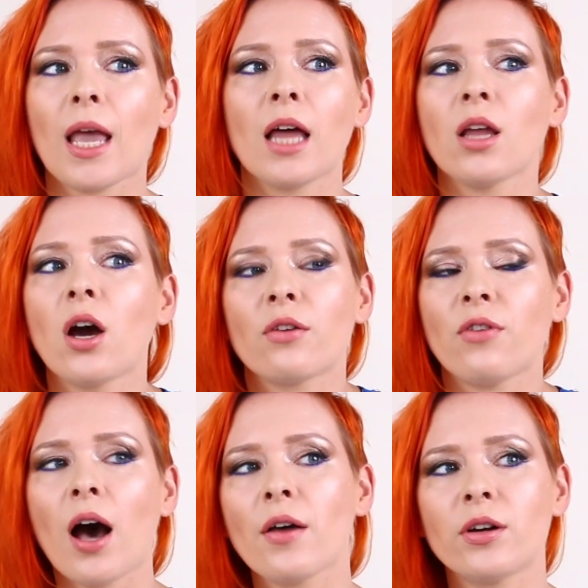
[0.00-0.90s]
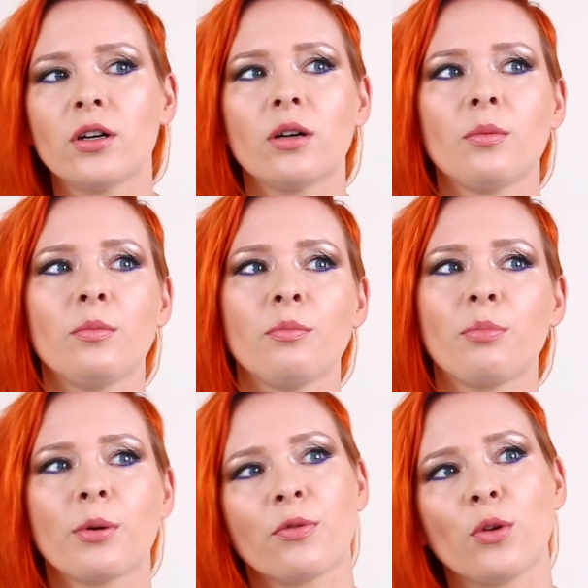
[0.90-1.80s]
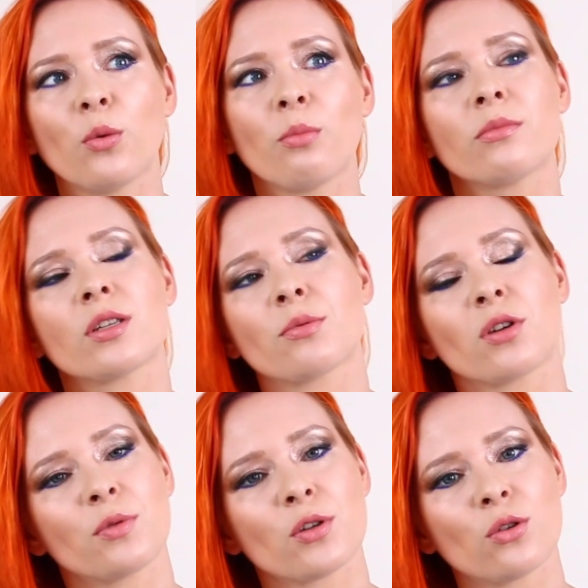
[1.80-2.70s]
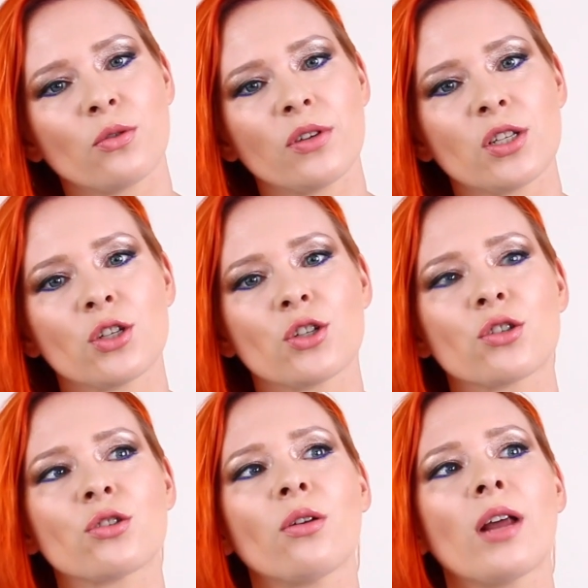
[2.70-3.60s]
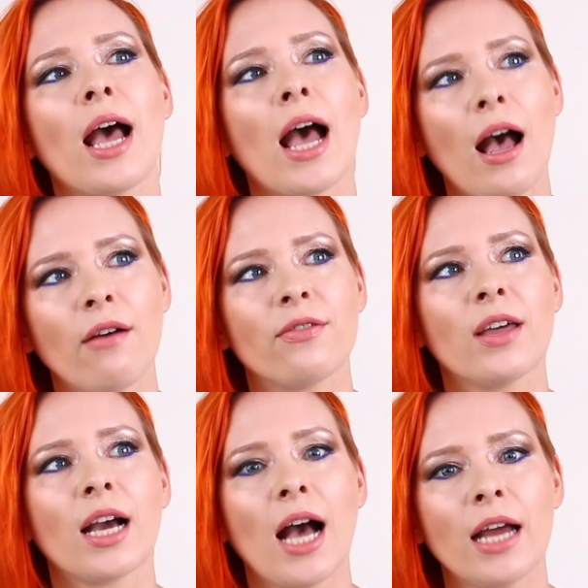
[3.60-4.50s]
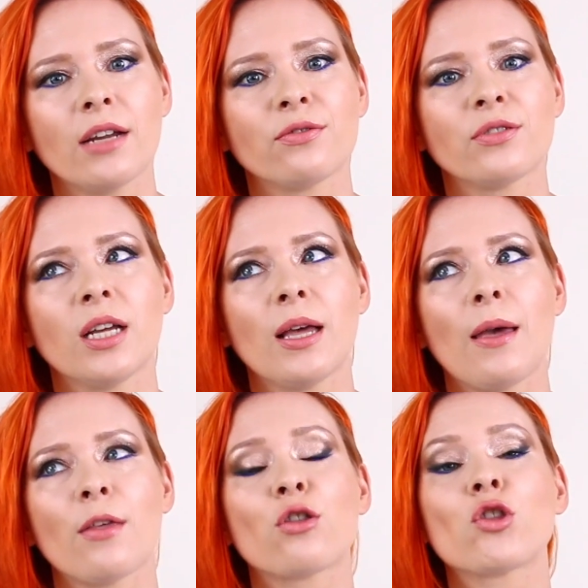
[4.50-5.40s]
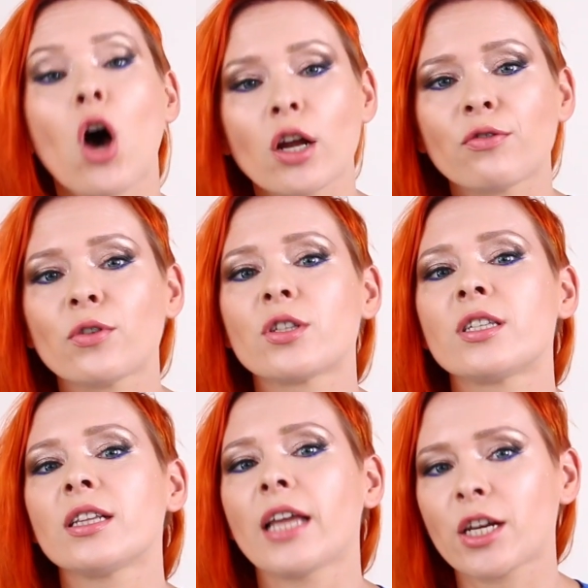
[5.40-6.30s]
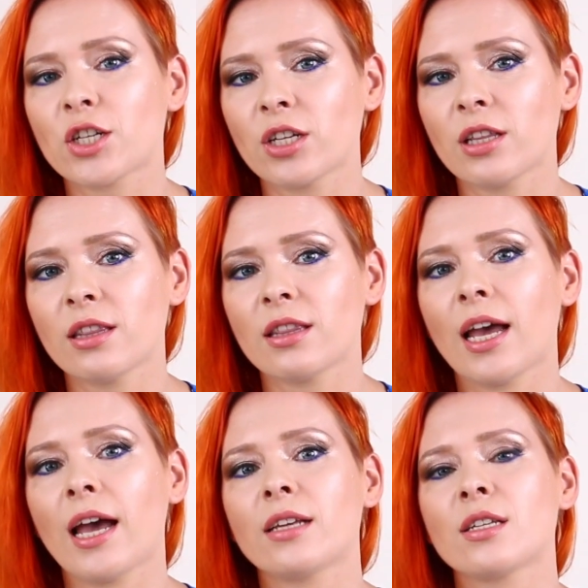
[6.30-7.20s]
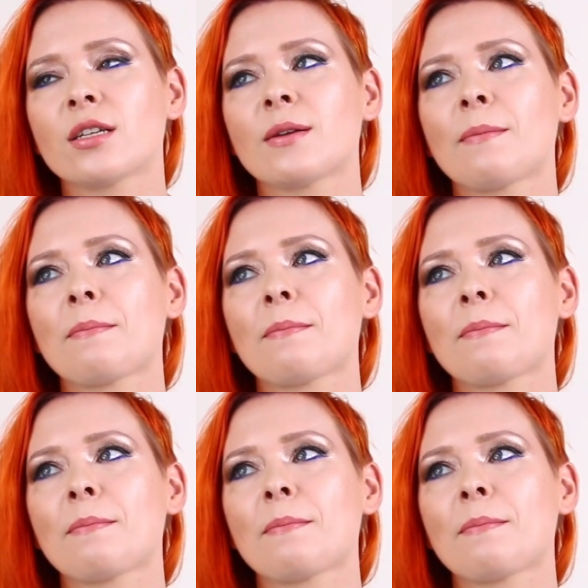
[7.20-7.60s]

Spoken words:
A lot of other perfume subscription services just don't have the kind of thoughtful selection that